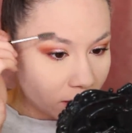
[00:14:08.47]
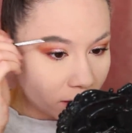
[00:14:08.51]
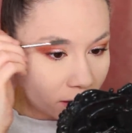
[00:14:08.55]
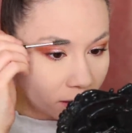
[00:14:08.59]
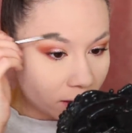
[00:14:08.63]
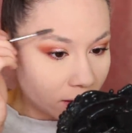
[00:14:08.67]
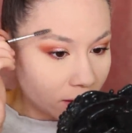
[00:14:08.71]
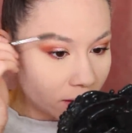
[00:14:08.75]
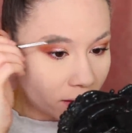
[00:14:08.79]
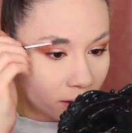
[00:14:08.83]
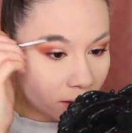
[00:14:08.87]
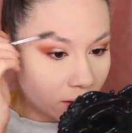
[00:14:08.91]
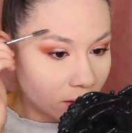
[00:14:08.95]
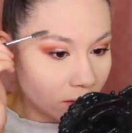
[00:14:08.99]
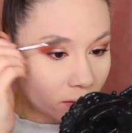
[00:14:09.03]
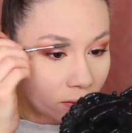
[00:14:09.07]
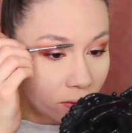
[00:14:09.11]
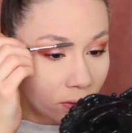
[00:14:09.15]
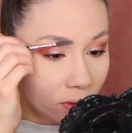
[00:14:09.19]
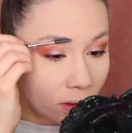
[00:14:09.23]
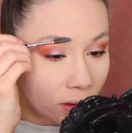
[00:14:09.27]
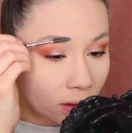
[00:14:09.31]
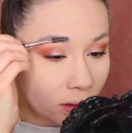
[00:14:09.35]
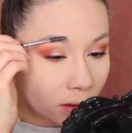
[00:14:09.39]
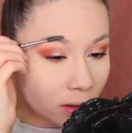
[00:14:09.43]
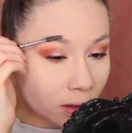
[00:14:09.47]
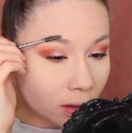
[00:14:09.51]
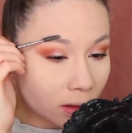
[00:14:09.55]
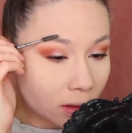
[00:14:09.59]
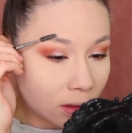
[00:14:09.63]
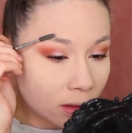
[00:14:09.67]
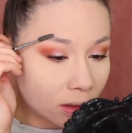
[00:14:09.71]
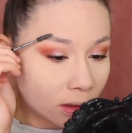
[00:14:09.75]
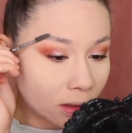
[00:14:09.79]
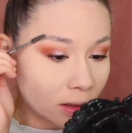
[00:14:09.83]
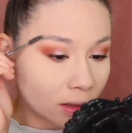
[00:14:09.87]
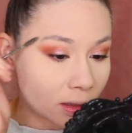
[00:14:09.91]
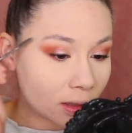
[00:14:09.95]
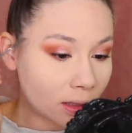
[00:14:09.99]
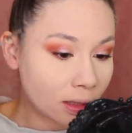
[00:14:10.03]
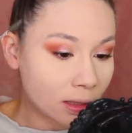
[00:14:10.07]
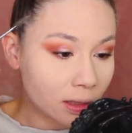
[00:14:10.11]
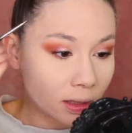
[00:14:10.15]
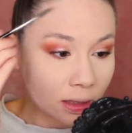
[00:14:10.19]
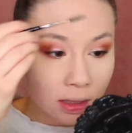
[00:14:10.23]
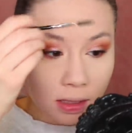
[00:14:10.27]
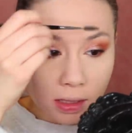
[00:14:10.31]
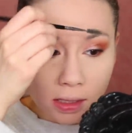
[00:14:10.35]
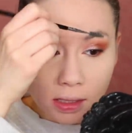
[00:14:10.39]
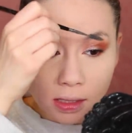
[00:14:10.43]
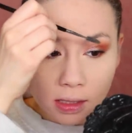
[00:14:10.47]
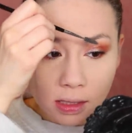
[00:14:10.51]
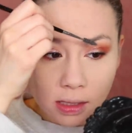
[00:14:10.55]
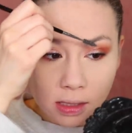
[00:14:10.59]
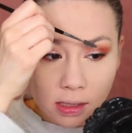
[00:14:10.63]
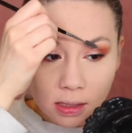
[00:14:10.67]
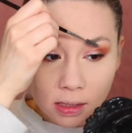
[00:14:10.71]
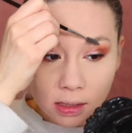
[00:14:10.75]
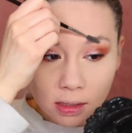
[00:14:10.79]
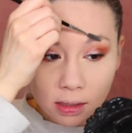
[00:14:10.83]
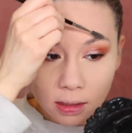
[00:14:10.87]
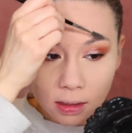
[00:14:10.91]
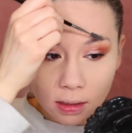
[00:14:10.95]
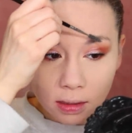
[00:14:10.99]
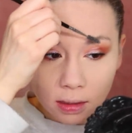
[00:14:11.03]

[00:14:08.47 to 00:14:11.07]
Love this.